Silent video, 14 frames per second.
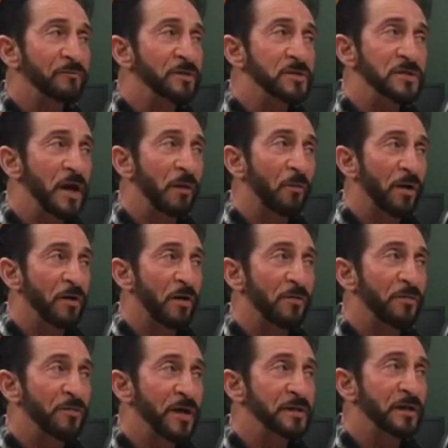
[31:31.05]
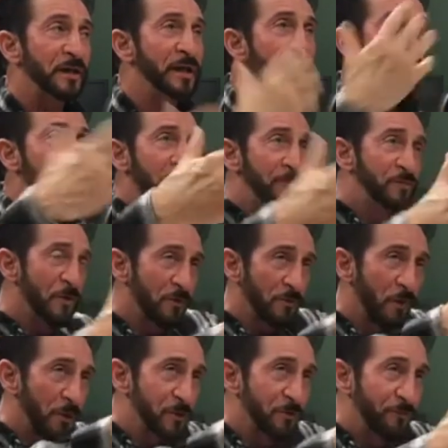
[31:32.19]
If it's not won authentically, if you're
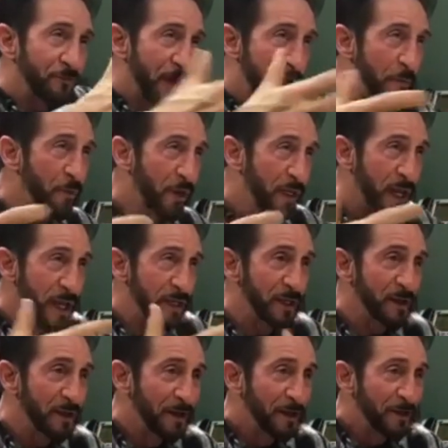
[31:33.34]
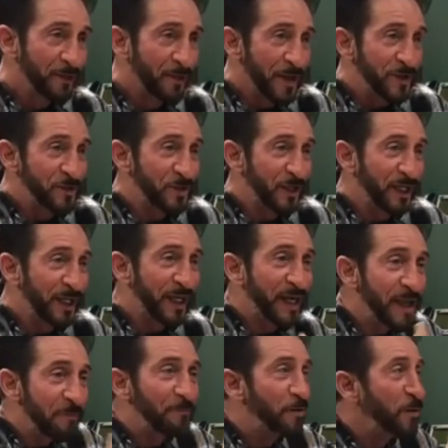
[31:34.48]
always fabricating things to
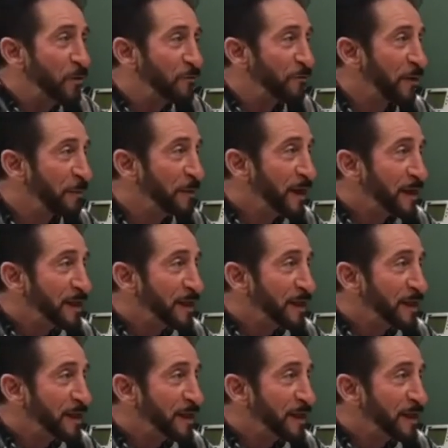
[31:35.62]
keep you from,